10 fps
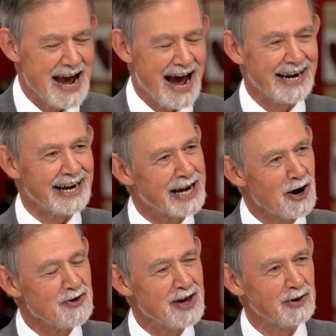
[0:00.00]
and I
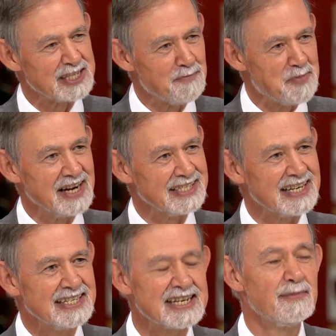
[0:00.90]
know there was a buzz
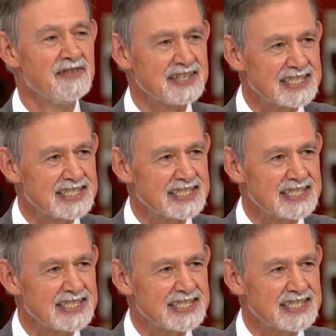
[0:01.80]
in some of the